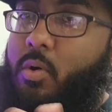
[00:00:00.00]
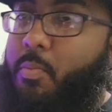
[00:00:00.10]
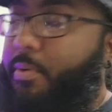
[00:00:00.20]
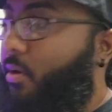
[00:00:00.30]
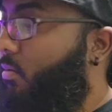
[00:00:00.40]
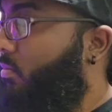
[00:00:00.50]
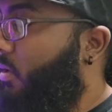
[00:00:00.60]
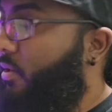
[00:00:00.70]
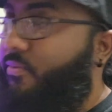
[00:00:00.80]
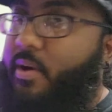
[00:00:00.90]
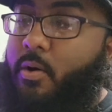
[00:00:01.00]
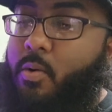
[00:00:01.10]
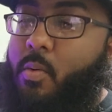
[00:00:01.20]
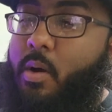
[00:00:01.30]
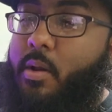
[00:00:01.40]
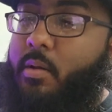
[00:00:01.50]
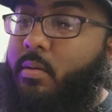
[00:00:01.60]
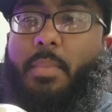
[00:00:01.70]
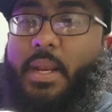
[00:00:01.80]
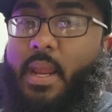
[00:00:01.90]
open than the Vyro one,
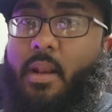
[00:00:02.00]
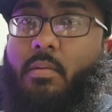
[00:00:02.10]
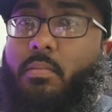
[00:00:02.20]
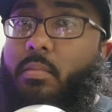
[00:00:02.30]
but again,